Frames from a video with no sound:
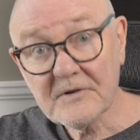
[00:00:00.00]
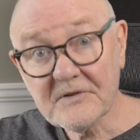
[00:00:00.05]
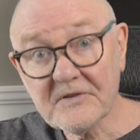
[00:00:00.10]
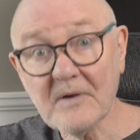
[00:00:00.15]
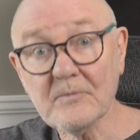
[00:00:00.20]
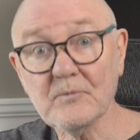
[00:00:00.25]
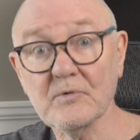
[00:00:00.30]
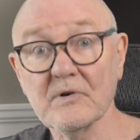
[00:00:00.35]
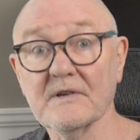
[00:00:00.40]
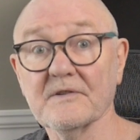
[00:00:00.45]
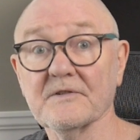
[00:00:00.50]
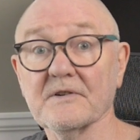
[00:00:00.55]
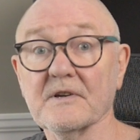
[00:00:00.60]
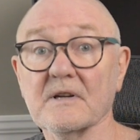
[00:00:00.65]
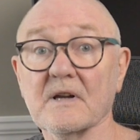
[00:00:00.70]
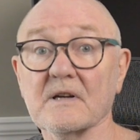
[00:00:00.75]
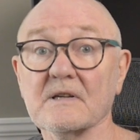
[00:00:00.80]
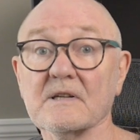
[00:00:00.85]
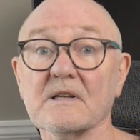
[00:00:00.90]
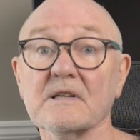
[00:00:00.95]
some reason
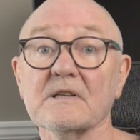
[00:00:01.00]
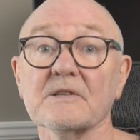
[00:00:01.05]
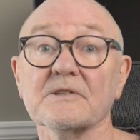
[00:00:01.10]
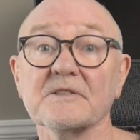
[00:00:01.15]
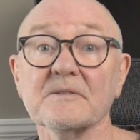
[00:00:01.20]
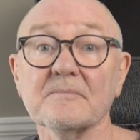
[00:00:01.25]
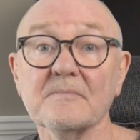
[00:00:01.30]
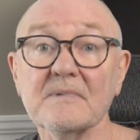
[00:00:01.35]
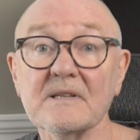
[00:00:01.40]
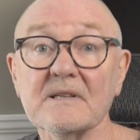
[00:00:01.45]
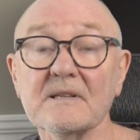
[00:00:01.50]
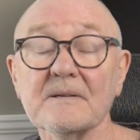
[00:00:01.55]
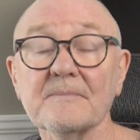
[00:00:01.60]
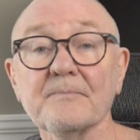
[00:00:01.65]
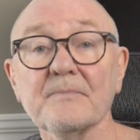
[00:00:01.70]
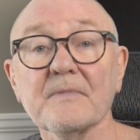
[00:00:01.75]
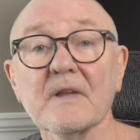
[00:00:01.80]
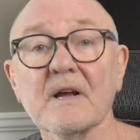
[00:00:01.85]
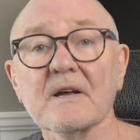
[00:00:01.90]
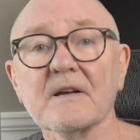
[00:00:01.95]
unclear to me,
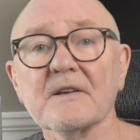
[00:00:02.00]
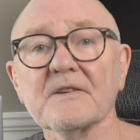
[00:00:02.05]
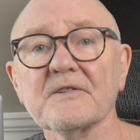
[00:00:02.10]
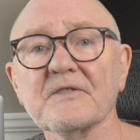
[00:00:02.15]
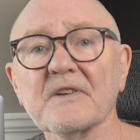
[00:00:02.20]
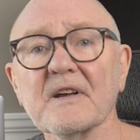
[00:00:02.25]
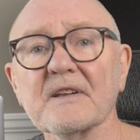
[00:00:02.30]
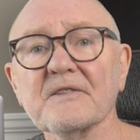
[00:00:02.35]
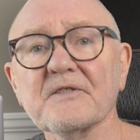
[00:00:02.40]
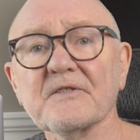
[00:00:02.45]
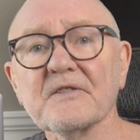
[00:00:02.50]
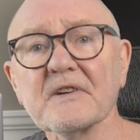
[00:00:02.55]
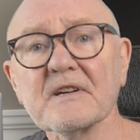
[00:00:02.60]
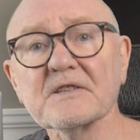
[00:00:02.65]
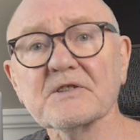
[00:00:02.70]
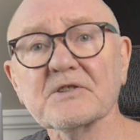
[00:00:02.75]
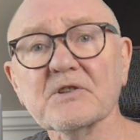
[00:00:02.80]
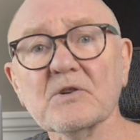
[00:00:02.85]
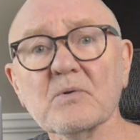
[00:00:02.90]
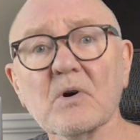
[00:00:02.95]
Z6
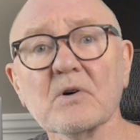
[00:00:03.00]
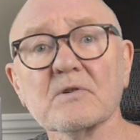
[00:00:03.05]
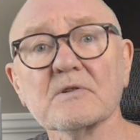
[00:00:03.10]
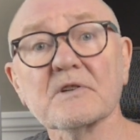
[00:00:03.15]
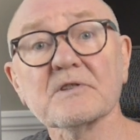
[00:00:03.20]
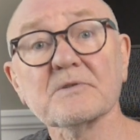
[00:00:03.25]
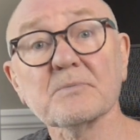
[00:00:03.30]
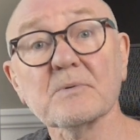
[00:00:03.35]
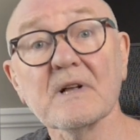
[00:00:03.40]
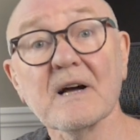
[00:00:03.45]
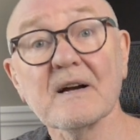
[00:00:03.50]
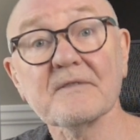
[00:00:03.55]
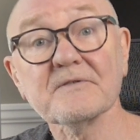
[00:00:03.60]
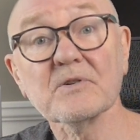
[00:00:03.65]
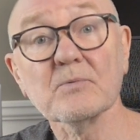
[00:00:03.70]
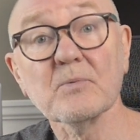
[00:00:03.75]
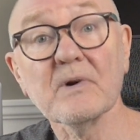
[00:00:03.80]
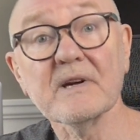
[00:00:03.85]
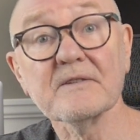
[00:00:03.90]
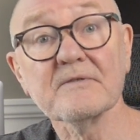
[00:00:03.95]
II owners will have
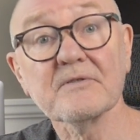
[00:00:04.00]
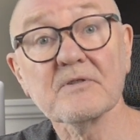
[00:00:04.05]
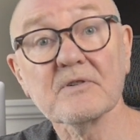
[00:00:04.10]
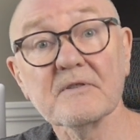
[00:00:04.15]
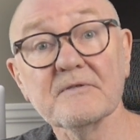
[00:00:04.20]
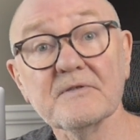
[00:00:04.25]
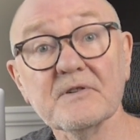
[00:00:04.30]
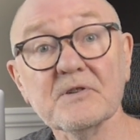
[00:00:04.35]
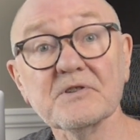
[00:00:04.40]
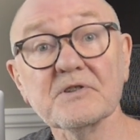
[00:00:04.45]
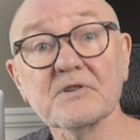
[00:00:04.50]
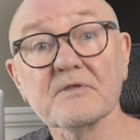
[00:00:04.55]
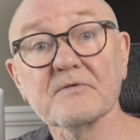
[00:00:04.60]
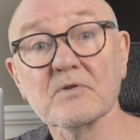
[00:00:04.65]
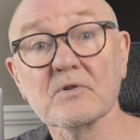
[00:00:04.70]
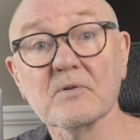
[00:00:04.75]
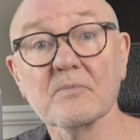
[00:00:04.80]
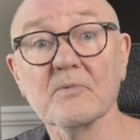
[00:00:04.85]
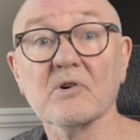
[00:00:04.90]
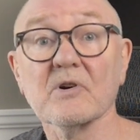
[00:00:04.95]
to wait for a future
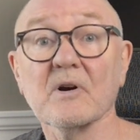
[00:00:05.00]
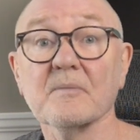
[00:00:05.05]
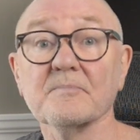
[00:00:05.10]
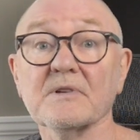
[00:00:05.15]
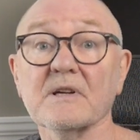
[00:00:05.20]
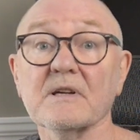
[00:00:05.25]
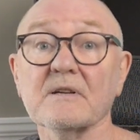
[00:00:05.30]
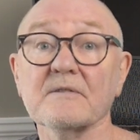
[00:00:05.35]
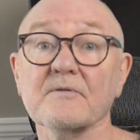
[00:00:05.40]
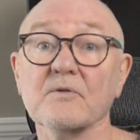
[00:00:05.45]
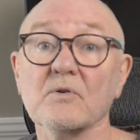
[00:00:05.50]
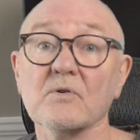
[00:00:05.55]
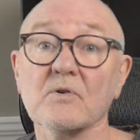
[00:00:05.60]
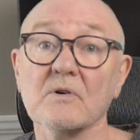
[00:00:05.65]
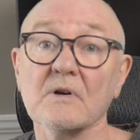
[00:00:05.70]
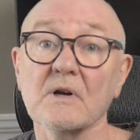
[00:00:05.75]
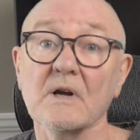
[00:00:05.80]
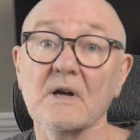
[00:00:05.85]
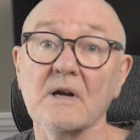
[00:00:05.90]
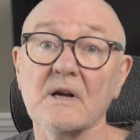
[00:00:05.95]
firmware update
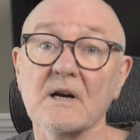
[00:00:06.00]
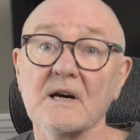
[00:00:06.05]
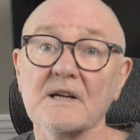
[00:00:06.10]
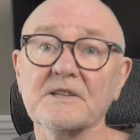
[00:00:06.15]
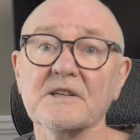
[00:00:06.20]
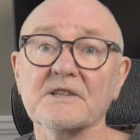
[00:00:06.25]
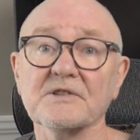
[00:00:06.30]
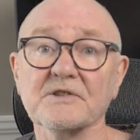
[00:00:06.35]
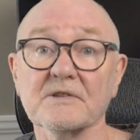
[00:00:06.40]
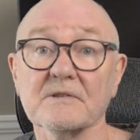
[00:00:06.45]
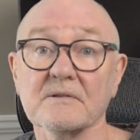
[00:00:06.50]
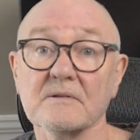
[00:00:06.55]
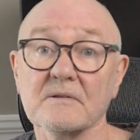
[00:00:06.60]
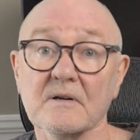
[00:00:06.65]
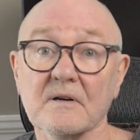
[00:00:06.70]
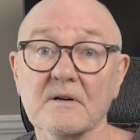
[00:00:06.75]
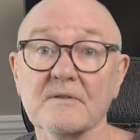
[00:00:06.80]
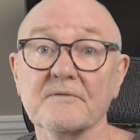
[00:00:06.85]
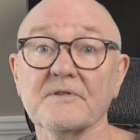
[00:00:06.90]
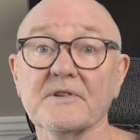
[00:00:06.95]
for addition
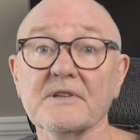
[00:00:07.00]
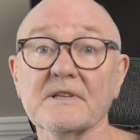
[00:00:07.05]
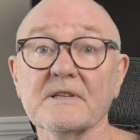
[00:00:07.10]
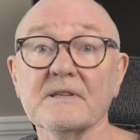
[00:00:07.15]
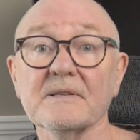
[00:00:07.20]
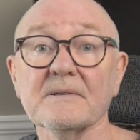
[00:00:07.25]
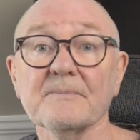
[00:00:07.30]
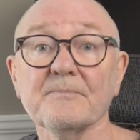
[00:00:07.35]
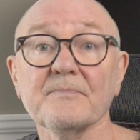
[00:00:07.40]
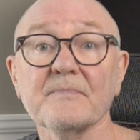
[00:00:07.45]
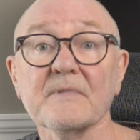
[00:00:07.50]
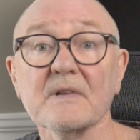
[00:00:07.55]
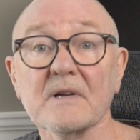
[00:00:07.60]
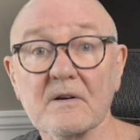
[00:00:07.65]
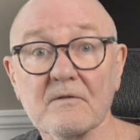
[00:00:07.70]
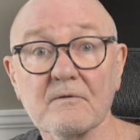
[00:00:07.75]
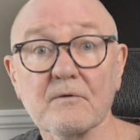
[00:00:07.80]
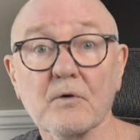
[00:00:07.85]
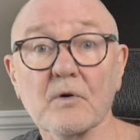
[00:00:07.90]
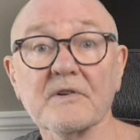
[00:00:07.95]
of the
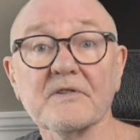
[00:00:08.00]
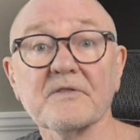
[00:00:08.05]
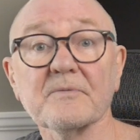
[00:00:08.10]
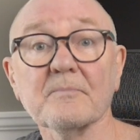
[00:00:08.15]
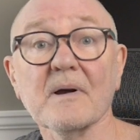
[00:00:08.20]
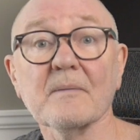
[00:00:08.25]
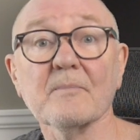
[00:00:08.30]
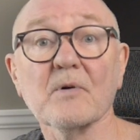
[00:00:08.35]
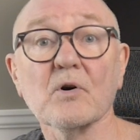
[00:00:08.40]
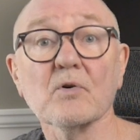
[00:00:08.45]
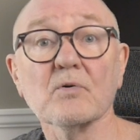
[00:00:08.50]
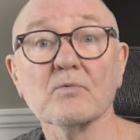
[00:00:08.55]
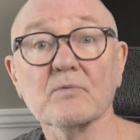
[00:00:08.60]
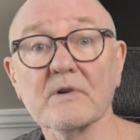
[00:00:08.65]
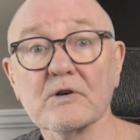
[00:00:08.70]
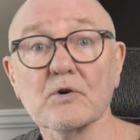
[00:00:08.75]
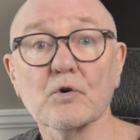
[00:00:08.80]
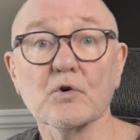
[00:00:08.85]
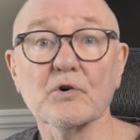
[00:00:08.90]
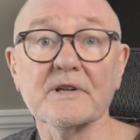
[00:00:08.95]
voice memo
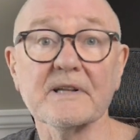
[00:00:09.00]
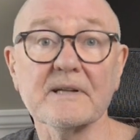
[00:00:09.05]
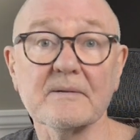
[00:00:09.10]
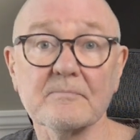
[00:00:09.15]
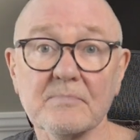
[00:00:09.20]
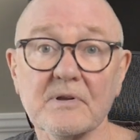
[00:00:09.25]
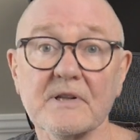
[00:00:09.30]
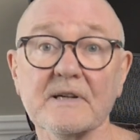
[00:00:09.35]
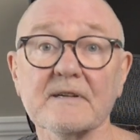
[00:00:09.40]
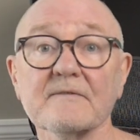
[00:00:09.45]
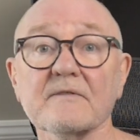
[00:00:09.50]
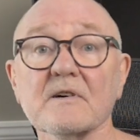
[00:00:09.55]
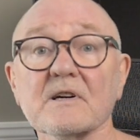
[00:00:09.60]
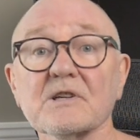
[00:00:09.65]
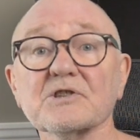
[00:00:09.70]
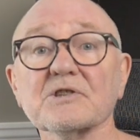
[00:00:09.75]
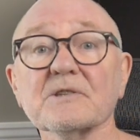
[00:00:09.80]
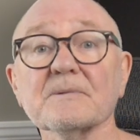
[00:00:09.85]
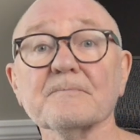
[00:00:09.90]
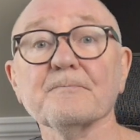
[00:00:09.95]
recording play
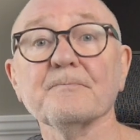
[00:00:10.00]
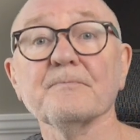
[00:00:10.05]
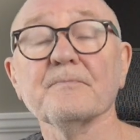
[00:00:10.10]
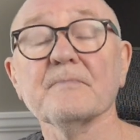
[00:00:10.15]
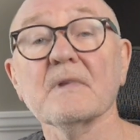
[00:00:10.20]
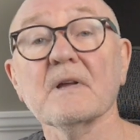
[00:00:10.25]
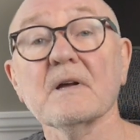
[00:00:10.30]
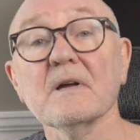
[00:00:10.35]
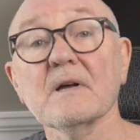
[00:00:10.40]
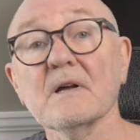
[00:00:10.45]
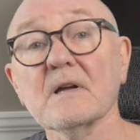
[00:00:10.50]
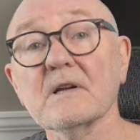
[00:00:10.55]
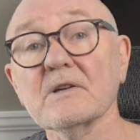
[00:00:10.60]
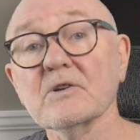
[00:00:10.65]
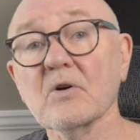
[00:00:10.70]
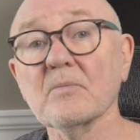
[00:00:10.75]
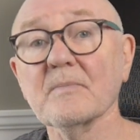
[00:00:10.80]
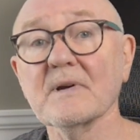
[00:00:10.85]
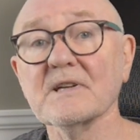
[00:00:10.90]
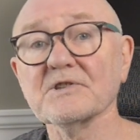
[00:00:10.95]
function
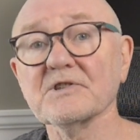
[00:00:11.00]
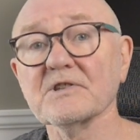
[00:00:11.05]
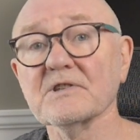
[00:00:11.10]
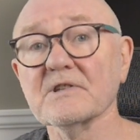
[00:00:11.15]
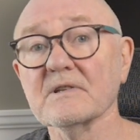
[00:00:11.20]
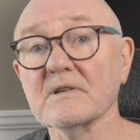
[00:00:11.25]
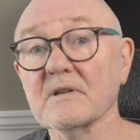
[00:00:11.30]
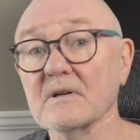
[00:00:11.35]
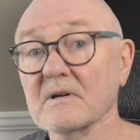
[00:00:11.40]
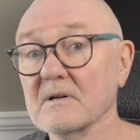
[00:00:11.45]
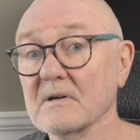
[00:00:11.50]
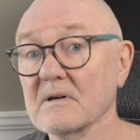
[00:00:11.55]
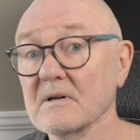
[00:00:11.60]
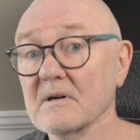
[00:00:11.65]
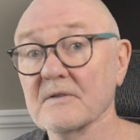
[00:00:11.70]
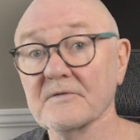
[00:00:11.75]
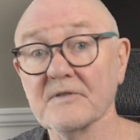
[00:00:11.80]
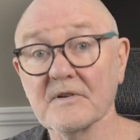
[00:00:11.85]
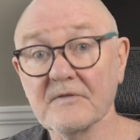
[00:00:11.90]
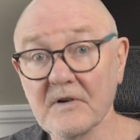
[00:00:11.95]
no mention
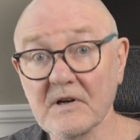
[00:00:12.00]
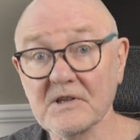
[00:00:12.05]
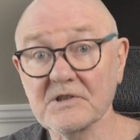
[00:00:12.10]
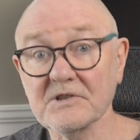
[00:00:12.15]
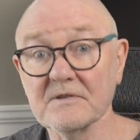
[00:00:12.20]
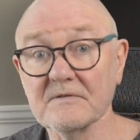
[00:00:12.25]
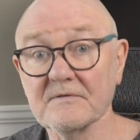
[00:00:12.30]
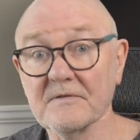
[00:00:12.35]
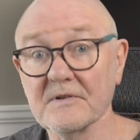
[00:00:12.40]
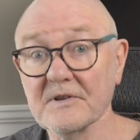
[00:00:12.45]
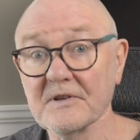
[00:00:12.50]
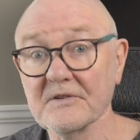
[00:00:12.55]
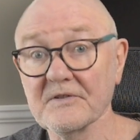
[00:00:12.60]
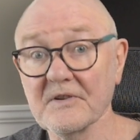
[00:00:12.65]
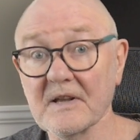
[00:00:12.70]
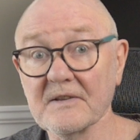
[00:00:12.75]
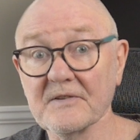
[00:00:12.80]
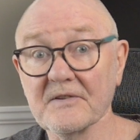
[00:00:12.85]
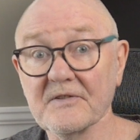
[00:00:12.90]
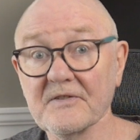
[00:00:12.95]
of the function for the
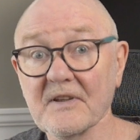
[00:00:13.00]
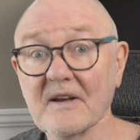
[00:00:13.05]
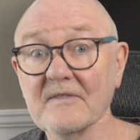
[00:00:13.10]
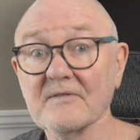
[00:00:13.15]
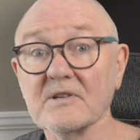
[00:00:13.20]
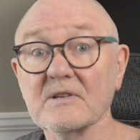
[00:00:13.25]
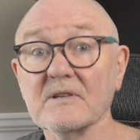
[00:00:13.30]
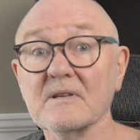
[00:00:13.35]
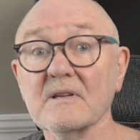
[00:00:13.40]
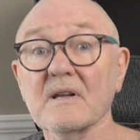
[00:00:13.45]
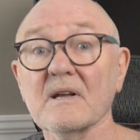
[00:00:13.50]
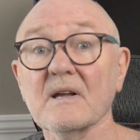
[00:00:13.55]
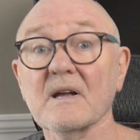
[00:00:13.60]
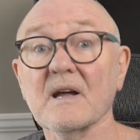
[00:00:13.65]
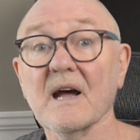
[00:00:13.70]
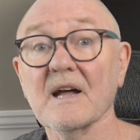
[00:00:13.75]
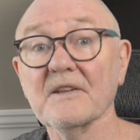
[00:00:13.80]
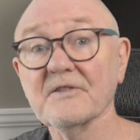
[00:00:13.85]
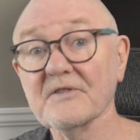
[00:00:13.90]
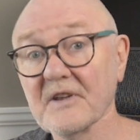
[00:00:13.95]
Z7
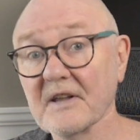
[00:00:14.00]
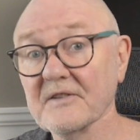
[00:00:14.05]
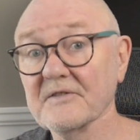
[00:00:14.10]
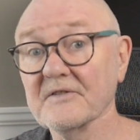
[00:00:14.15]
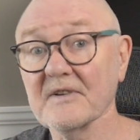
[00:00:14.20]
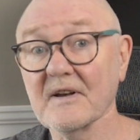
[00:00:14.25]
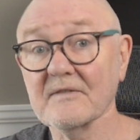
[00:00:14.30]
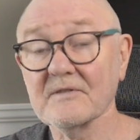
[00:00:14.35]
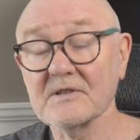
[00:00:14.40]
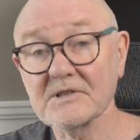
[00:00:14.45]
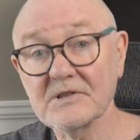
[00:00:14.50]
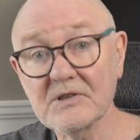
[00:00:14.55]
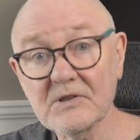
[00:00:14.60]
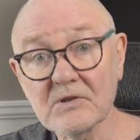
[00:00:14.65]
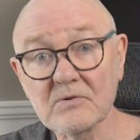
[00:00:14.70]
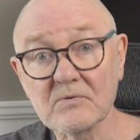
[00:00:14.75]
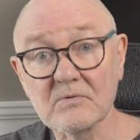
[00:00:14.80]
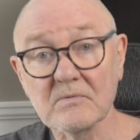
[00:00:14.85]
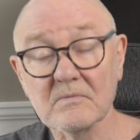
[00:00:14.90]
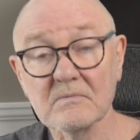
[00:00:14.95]
and Z7
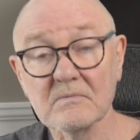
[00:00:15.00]
II.